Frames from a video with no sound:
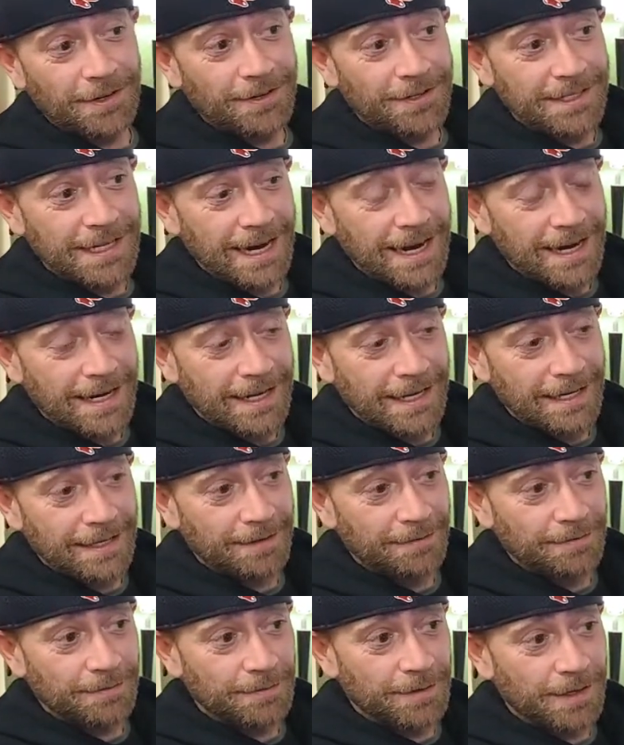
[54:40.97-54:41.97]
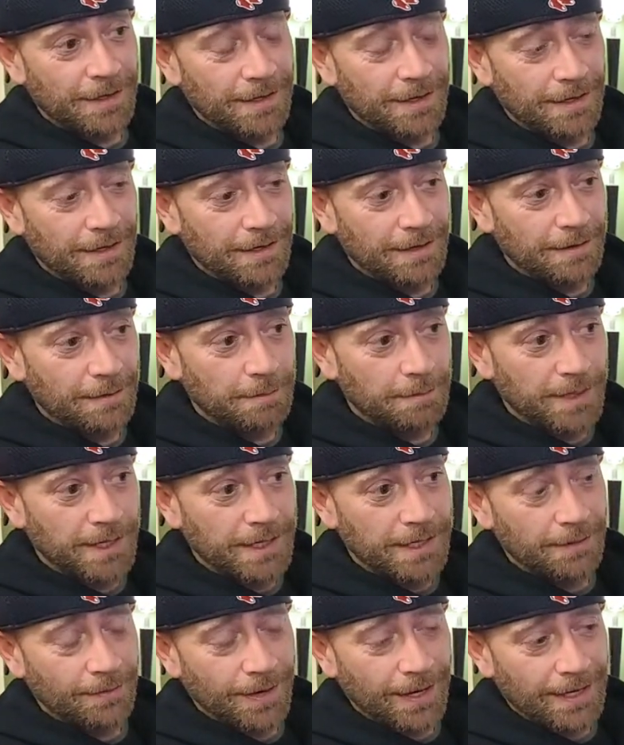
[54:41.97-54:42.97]
attacking
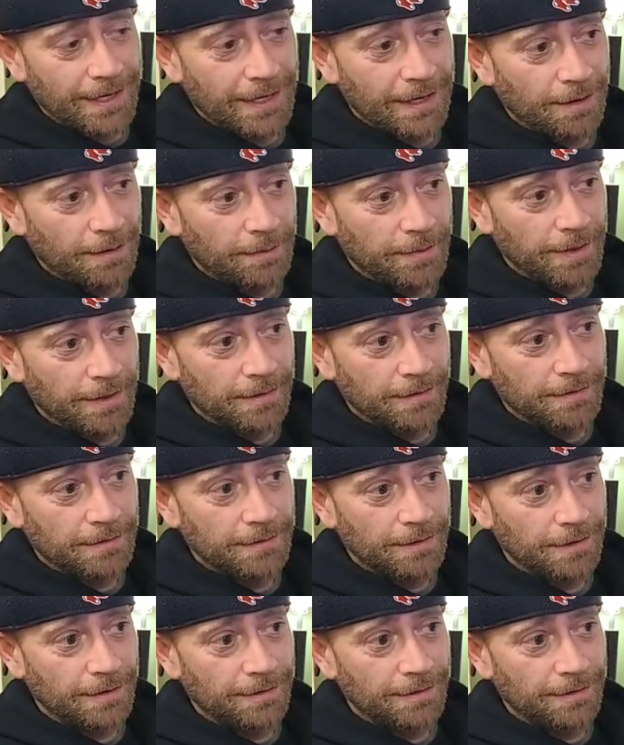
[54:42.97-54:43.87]
Buddy right now, bro.